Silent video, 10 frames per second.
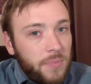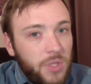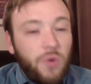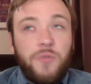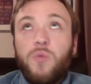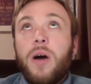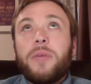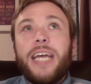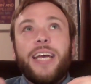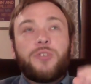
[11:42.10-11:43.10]
So if you want
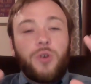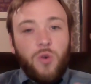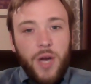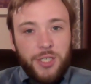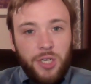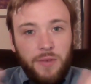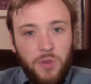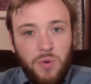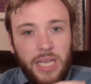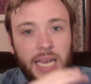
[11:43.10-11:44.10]
me to answer a question,
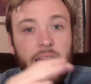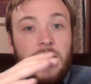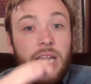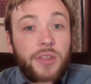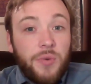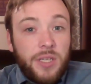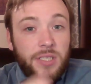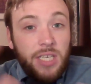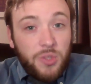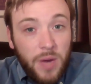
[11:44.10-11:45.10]
if you were like, either
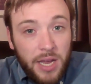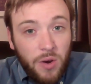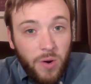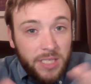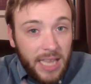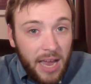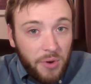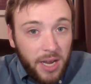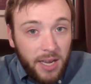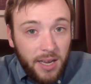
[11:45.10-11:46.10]
it's this way or it's
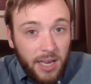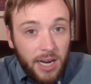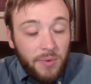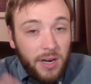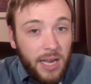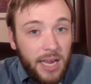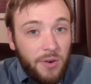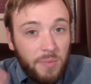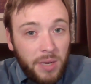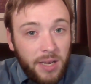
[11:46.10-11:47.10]
that way, and I want an A
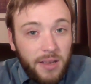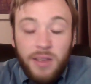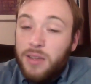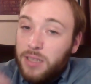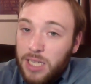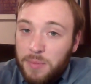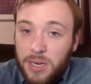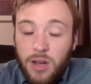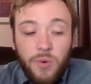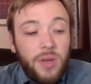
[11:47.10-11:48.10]
or a B, let
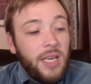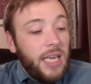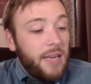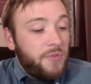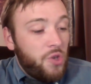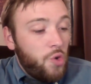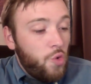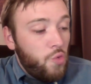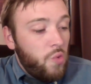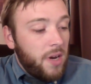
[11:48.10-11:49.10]
me know. If
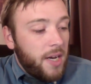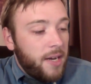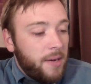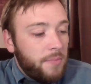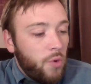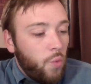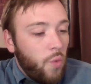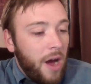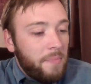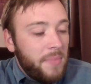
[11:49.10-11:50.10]
you
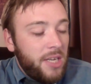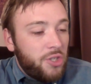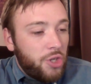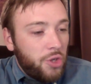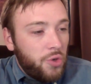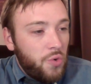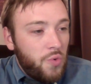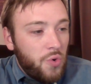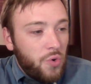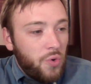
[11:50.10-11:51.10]
want me to